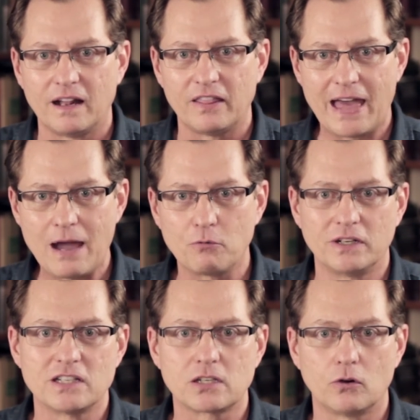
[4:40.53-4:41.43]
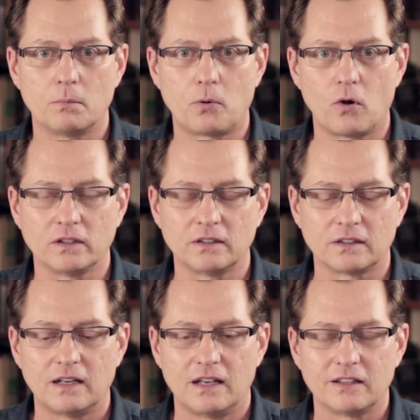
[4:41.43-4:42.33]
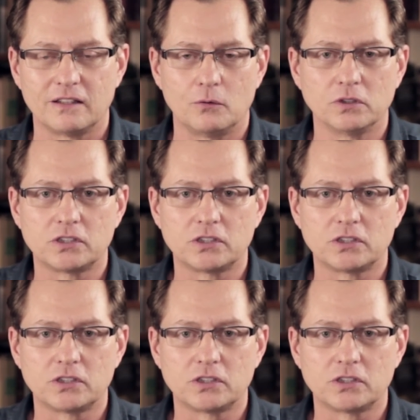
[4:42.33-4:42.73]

That one is so important that we'll